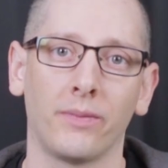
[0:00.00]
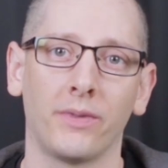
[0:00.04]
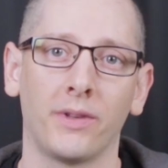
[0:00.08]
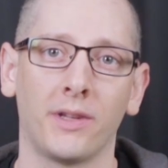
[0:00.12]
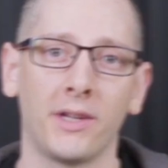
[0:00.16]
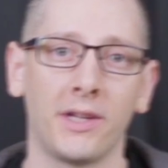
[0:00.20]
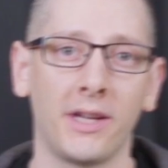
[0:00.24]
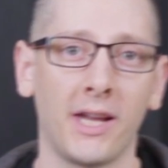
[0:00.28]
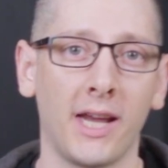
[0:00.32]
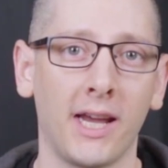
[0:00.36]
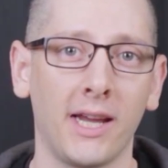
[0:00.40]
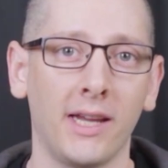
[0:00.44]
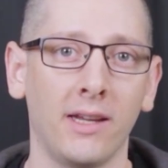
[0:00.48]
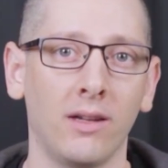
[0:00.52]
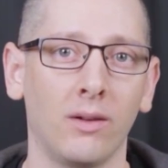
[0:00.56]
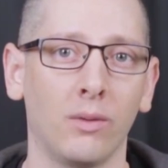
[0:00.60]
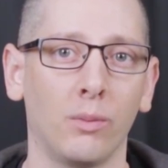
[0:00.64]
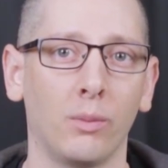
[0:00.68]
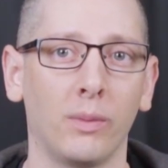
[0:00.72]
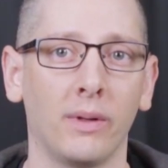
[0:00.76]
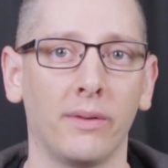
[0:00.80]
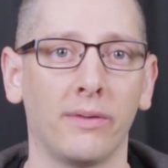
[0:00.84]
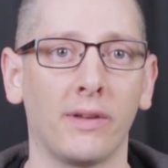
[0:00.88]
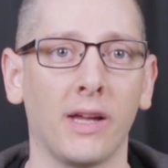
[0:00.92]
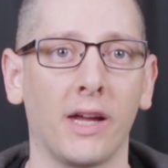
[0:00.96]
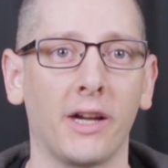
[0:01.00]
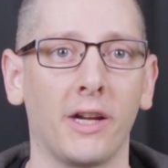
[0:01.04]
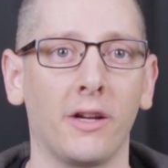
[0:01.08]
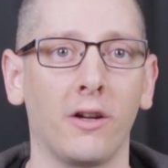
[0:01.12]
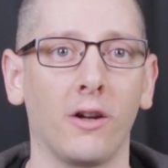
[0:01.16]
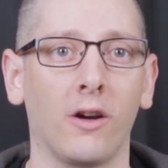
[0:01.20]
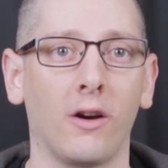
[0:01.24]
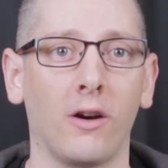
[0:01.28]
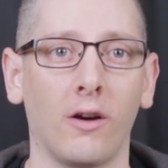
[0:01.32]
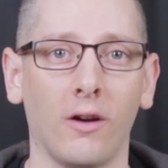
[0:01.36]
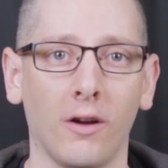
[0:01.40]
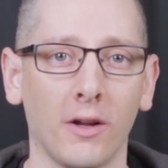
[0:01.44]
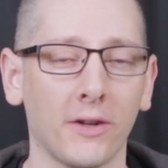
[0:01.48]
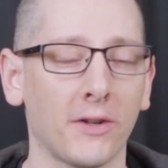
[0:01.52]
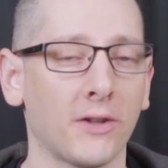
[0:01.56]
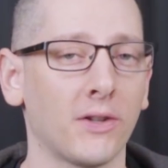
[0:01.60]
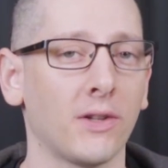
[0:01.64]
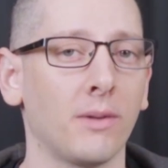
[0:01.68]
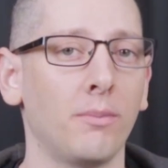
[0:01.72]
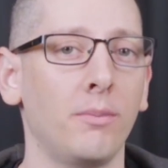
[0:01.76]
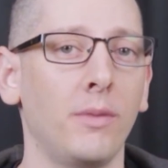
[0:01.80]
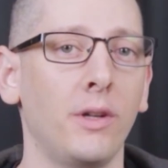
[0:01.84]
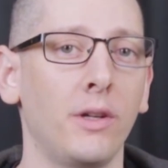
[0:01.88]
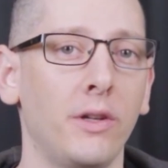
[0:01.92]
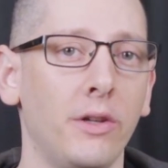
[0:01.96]
Today, we've got an
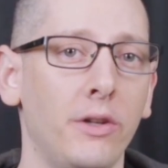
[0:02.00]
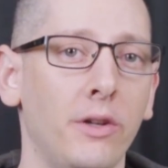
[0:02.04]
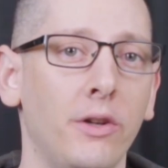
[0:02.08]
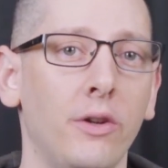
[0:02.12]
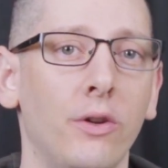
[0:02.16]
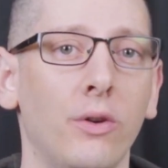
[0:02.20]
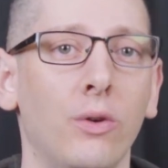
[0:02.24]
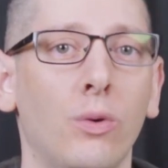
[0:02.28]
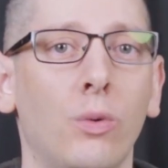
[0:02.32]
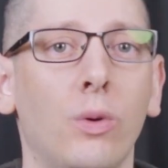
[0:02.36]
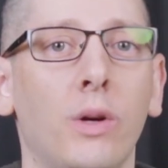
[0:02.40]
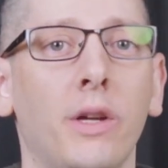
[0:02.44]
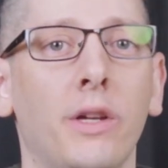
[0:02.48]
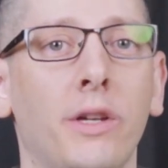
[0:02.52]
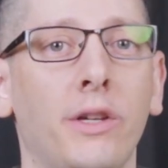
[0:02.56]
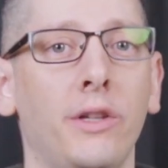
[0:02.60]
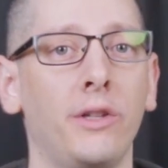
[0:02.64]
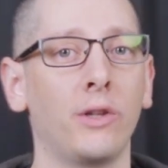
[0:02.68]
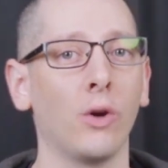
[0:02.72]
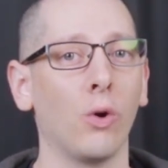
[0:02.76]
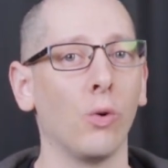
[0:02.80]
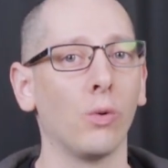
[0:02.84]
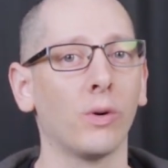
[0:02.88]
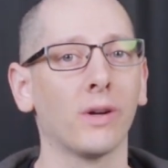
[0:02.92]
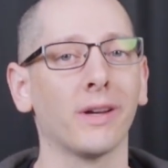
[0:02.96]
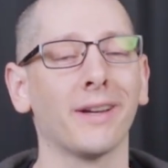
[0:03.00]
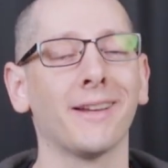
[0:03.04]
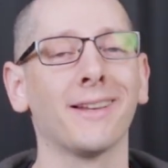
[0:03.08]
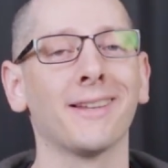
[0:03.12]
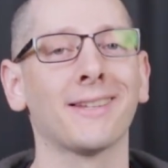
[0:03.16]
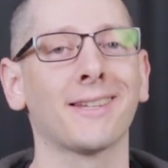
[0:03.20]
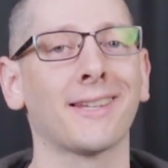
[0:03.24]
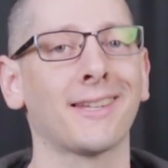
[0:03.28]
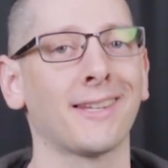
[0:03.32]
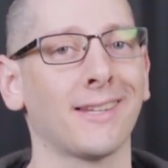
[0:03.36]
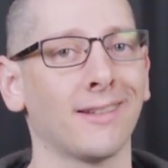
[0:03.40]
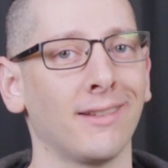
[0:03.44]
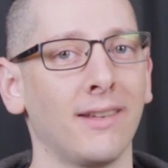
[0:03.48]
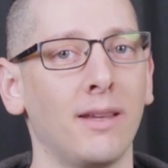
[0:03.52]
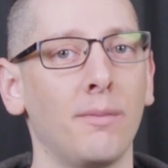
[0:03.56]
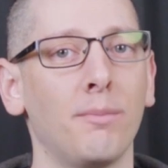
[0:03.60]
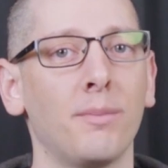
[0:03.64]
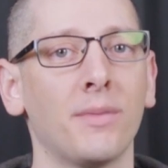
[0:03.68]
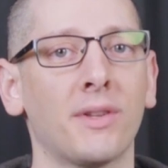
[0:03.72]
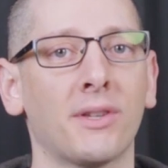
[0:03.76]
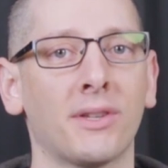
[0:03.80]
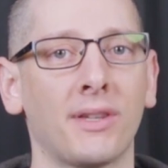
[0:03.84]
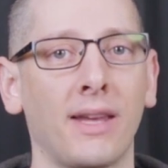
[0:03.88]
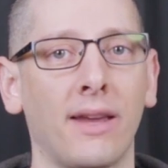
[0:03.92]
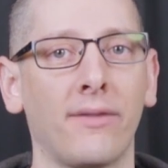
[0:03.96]
awesome new Yoga
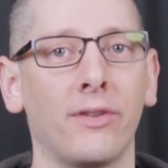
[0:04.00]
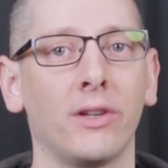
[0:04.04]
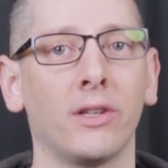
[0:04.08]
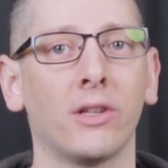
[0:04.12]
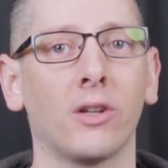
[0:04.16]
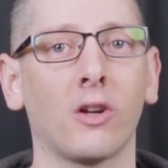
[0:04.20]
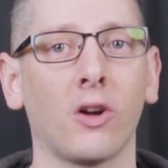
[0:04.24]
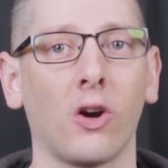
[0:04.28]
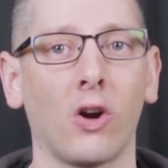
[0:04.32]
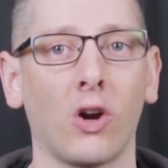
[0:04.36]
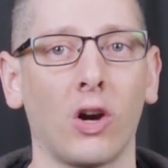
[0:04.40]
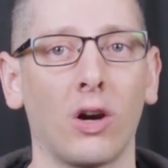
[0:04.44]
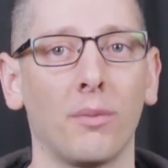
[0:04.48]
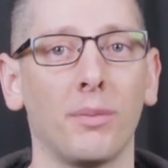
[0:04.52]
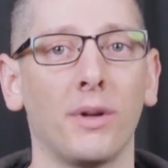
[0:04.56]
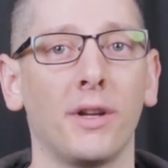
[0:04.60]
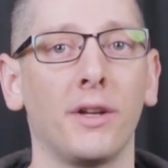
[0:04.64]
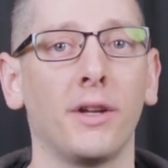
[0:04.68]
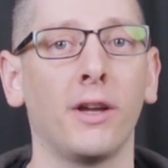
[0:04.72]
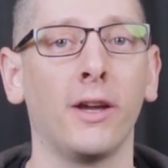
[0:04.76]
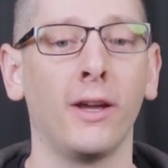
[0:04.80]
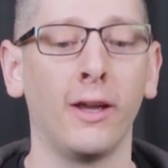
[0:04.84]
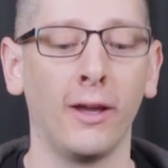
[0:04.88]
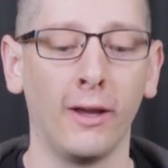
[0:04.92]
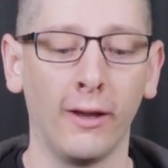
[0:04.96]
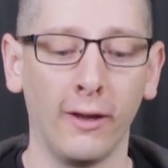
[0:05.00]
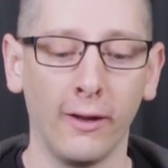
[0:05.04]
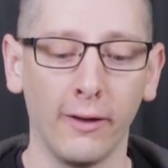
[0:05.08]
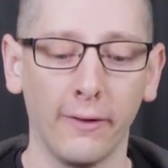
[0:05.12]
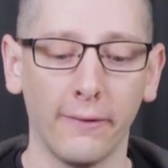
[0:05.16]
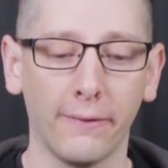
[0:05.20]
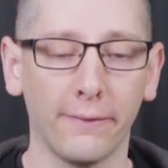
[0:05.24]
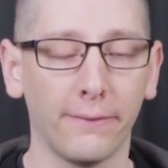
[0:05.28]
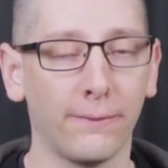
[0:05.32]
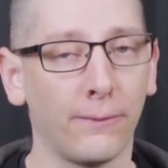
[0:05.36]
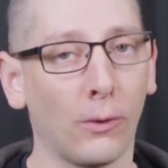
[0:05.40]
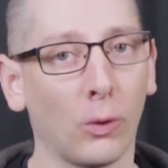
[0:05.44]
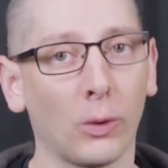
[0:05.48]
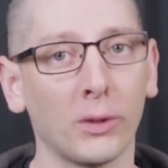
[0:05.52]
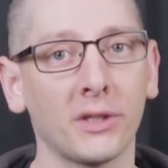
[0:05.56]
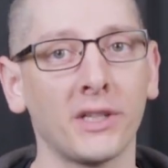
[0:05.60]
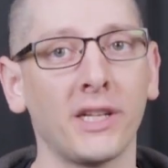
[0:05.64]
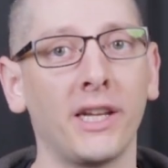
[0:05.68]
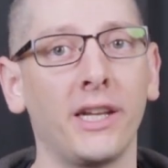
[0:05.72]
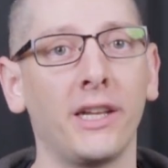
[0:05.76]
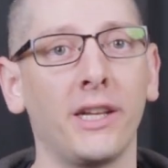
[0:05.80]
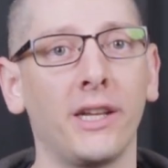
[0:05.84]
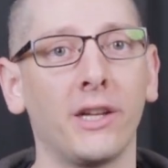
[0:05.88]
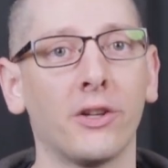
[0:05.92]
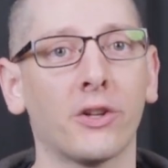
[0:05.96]
Slim 7 Carbon
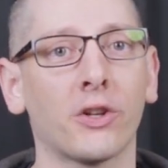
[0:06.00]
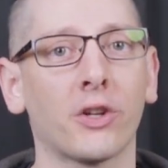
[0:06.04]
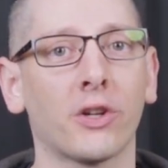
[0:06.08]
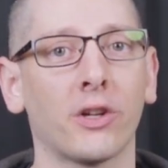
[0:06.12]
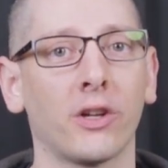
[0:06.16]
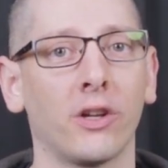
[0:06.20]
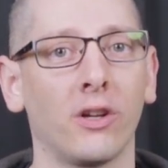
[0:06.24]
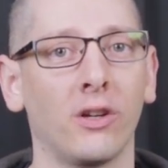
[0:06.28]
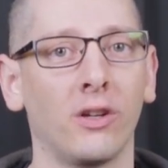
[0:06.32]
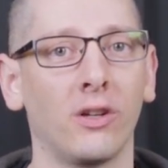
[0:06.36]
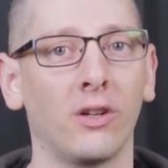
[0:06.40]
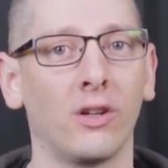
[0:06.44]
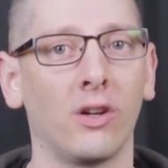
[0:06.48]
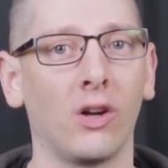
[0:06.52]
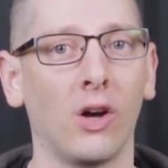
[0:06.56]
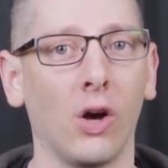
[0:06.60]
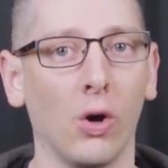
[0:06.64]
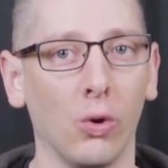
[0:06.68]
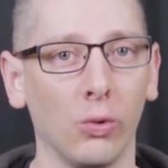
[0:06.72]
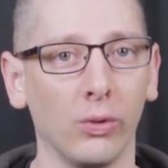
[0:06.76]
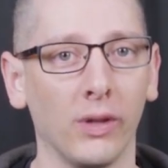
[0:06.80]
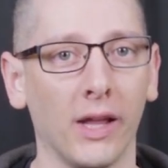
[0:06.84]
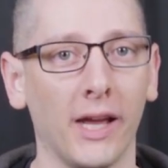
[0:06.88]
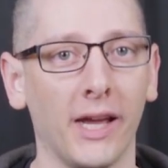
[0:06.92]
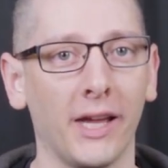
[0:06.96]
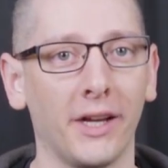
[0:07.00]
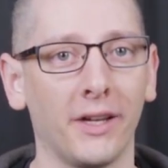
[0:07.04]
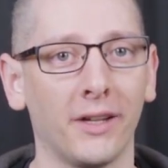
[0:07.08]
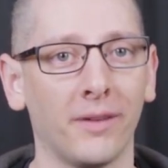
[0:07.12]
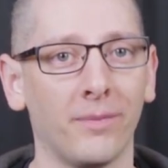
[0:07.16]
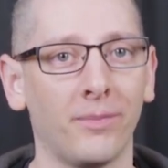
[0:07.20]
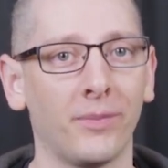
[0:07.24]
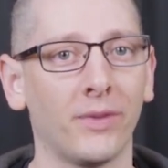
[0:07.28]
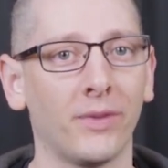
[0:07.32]
14-inch OLED.